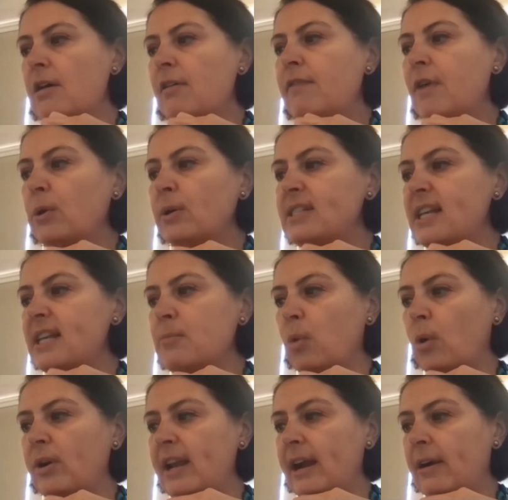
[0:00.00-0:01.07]
Focusing
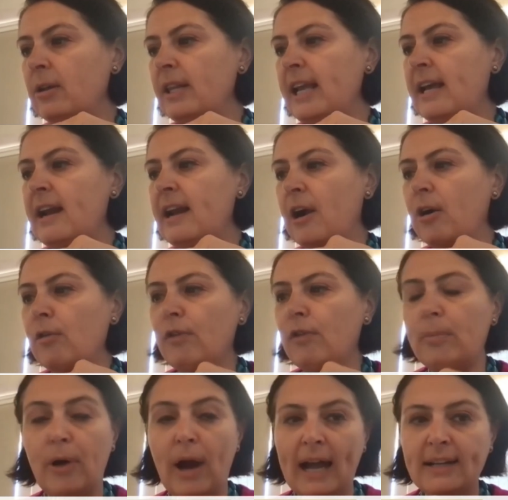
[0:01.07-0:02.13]
more narrowly on archival
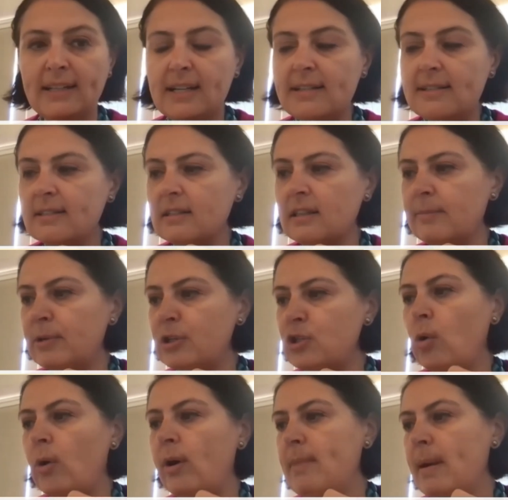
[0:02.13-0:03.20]
practice,
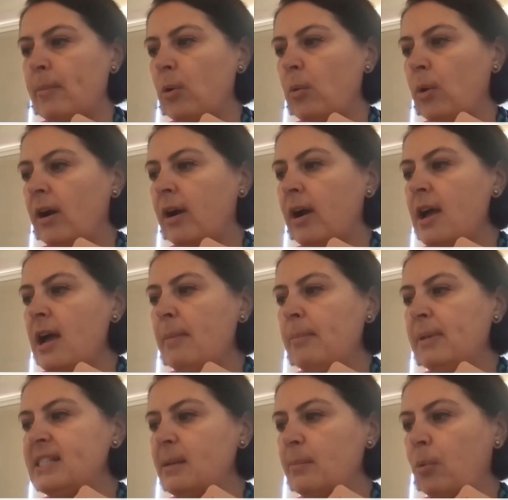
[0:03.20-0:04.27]
liberatory memory work
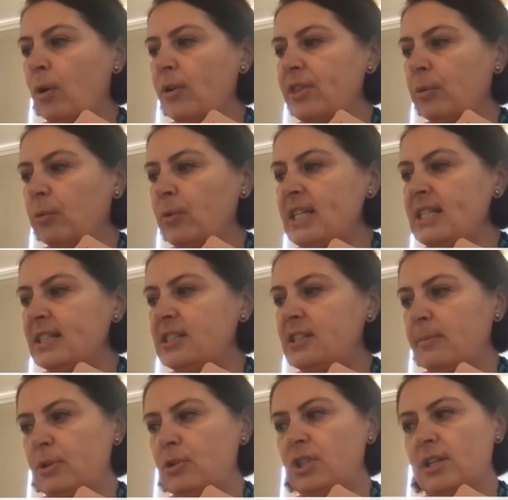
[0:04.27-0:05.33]
must support the
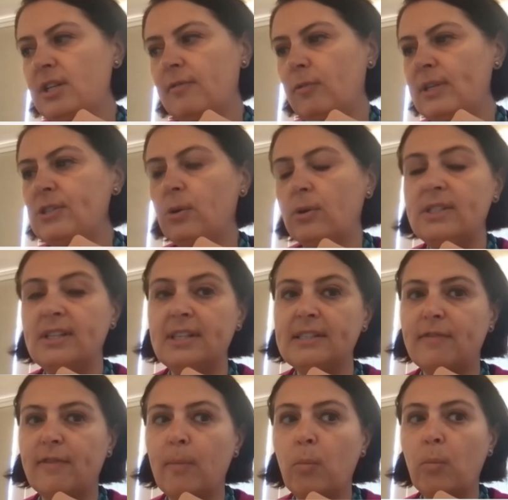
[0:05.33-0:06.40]
redistribution of resources
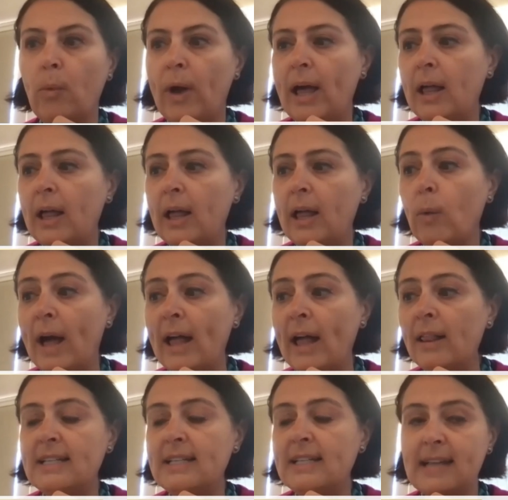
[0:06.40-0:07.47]
from well,
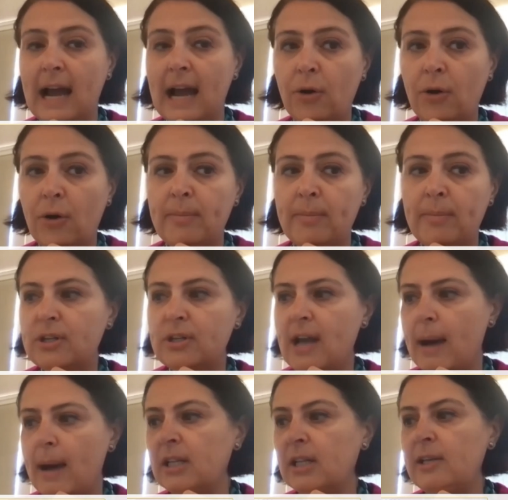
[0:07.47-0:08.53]
well endowed,
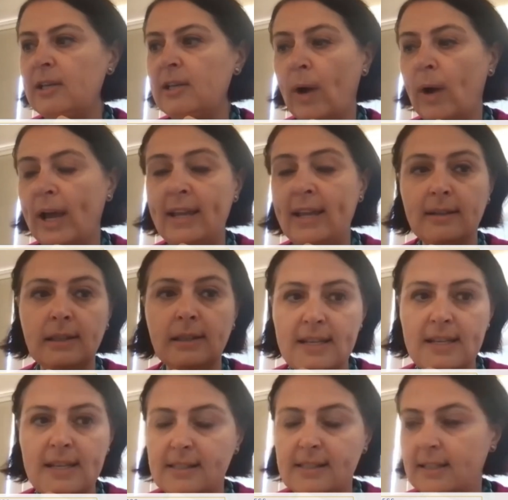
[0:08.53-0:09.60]
predominantly white
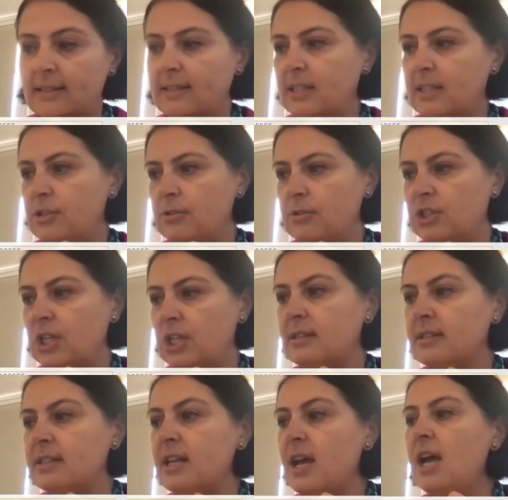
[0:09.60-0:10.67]
elitist
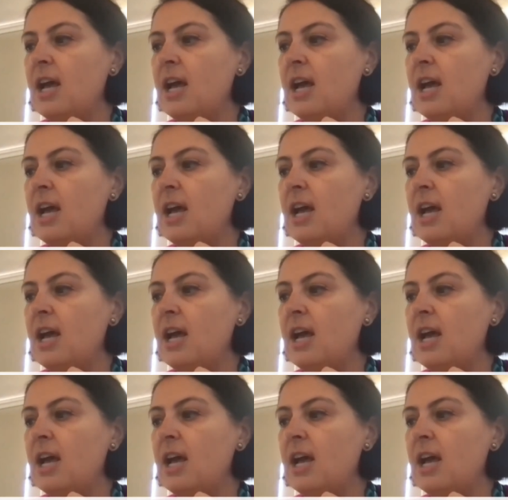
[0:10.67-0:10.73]
institutions